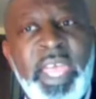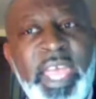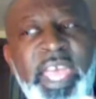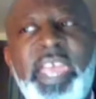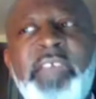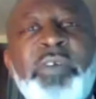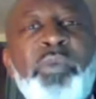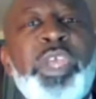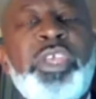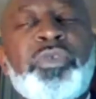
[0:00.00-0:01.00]

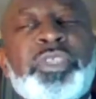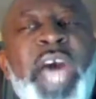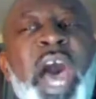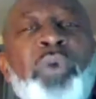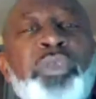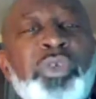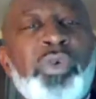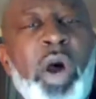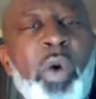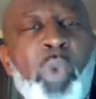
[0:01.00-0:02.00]
Even when you talk
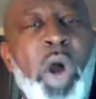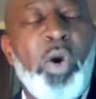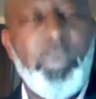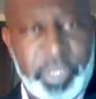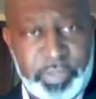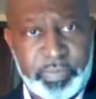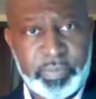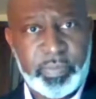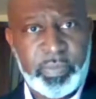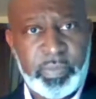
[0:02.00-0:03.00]
to a woman,
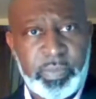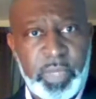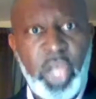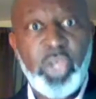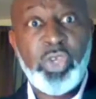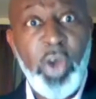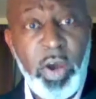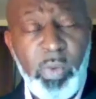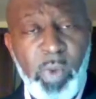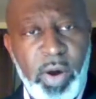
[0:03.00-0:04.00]

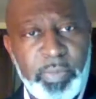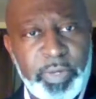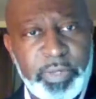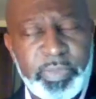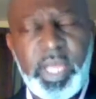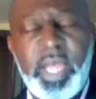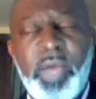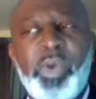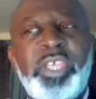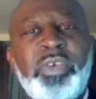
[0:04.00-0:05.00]
your woman,
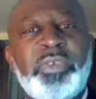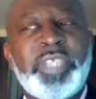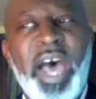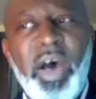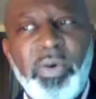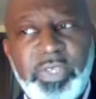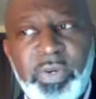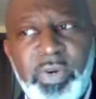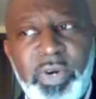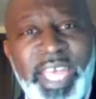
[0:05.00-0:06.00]
when you talk
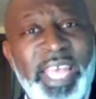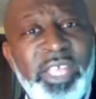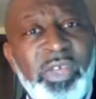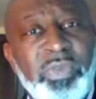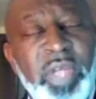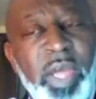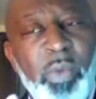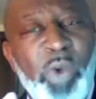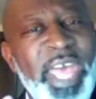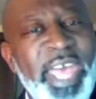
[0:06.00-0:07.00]
to her and you
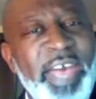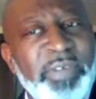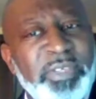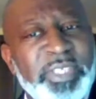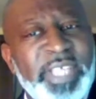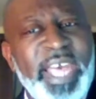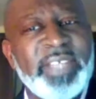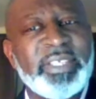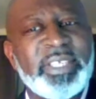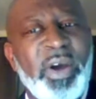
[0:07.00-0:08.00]
whatever you say
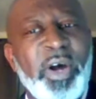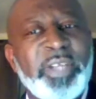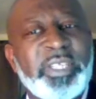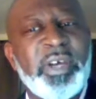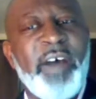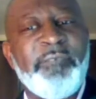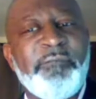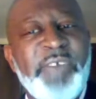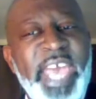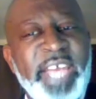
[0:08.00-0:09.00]
is going to
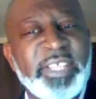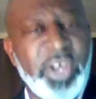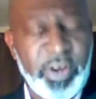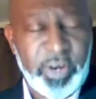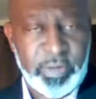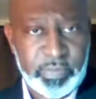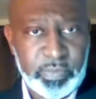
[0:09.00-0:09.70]
affect her.